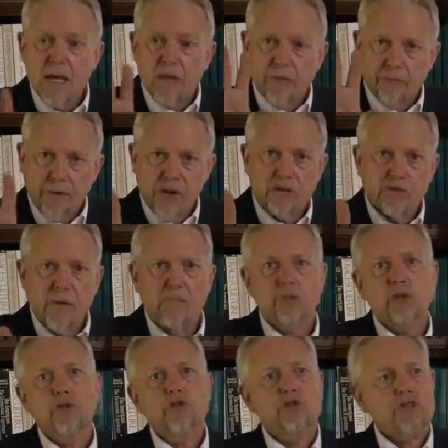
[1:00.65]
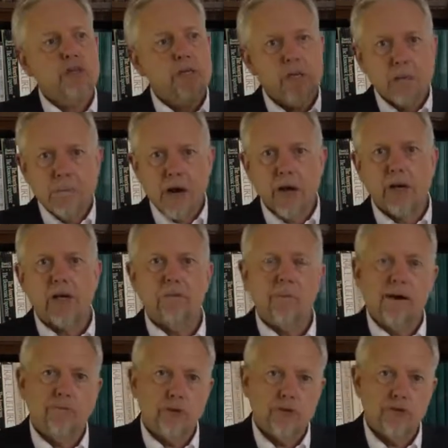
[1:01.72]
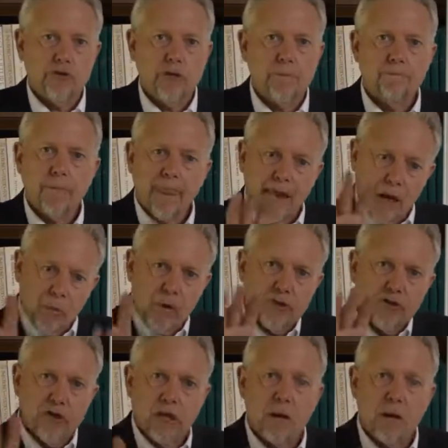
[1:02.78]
The French Revolution, the American Revolution, and I want you to